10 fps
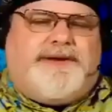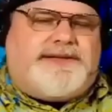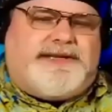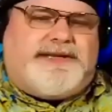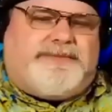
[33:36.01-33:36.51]

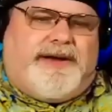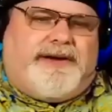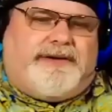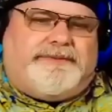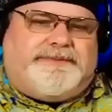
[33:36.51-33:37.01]
business
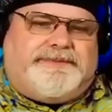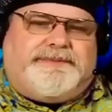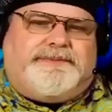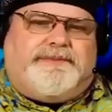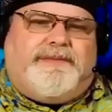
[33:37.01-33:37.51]
model.
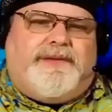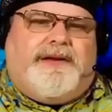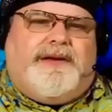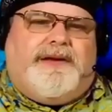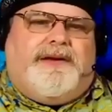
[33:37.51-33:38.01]

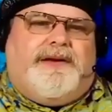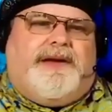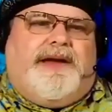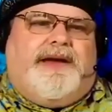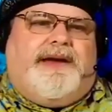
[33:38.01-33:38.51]

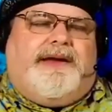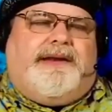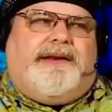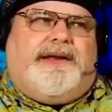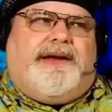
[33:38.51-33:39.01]

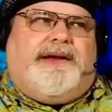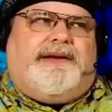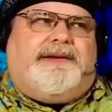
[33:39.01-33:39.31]
And, uh,